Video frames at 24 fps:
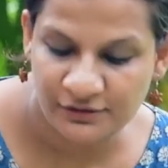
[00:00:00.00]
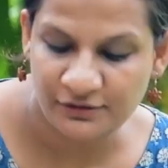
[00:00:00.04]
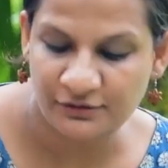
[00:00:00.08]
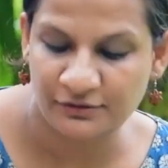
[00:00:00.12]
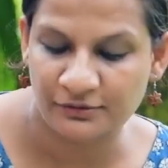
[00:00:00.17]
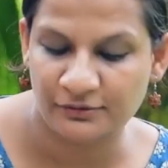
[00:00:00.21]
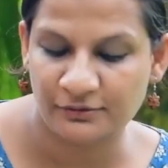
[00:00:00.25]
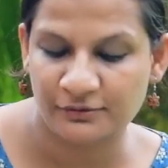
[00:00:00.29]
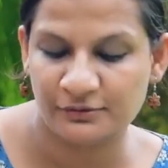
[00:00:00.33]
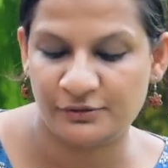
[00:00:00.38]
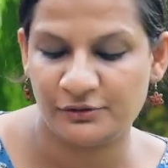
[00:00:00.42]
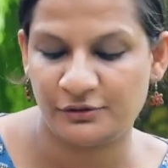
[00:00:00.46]
So
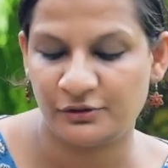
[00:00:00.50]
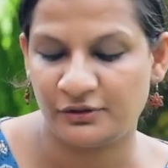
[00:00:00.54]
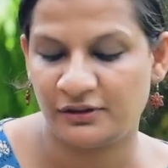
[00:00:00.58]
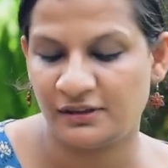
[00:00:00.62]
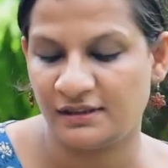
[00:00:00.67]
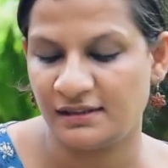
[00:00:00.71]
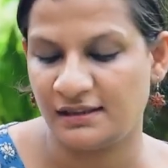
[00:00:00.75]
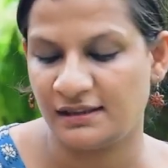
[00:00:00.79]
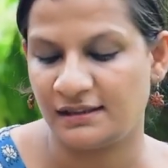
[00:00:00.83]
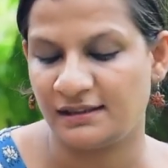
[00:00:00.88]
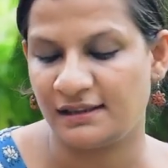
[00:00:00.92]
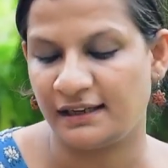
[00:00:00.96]

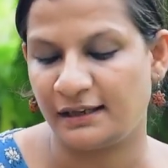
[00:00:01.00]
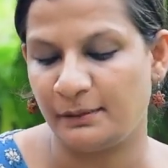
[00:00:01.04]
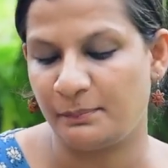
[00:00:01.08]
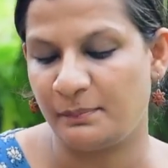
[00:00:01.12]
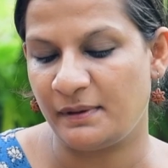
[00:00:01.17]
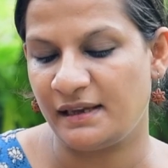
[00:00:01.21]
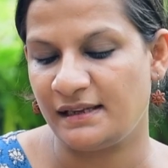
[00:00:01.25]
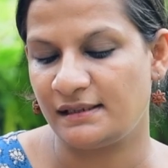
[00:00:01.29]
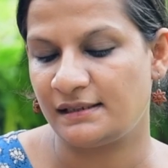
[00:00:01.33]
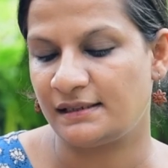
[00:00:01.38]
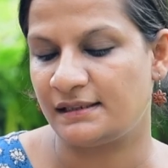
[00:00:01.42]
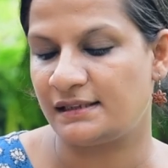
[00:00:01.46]
this is like a
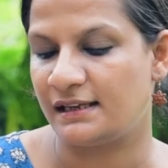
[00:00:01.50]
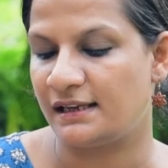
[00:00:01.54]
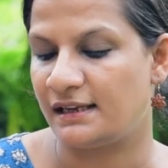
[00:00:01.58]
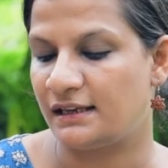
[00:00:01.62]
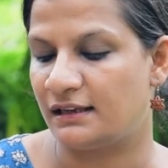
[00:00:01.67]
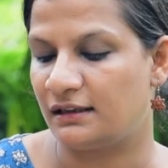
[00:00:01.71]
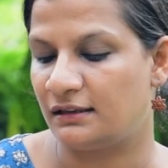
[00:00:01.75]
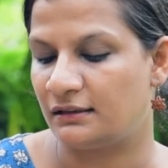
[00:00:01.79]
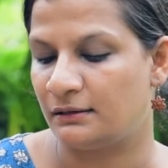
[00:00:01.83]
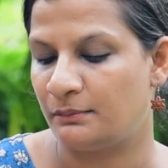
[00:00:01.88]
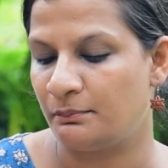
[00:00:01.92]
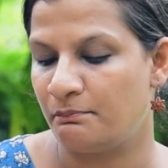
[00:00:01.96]
basic
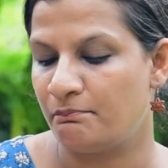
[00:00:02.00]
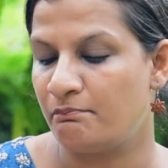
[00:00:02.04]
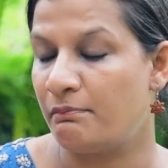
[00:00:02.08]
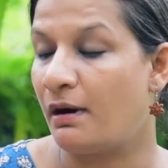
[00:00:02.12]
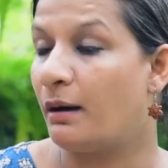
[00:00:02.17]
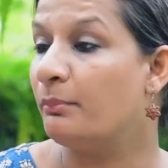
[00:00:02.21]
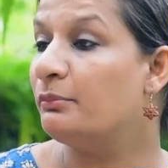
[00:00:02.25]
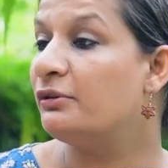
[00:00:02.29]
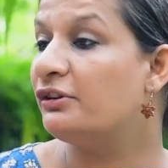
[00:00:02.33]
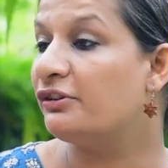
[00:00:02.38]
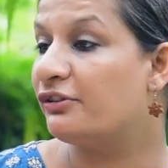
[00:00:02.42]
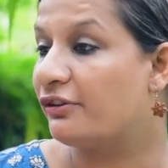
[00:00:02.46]

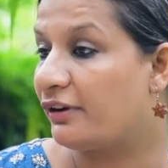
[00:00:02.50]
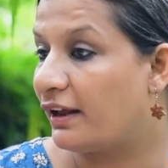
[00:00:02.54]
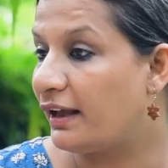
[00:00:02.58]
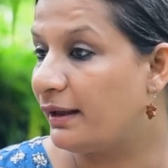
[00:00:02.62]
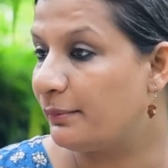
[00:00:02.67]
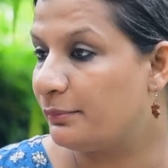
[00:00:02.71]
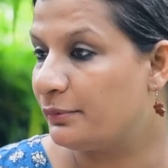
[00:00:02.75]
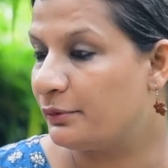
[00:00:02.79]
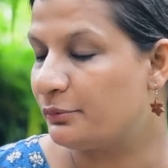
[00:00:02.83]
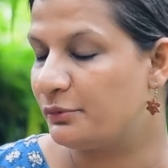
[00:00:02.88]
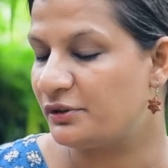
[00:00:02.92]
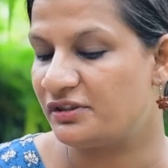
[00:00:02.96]
bubble
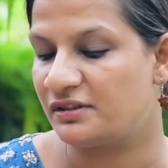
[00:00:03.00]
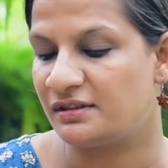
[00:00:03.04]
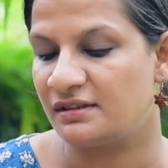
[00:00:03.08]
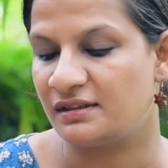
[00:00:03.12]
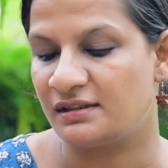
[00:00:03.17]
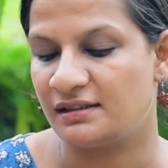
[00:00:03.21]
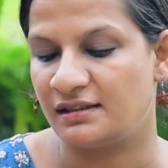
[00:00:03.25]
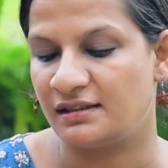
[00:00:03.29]
wrap, which is a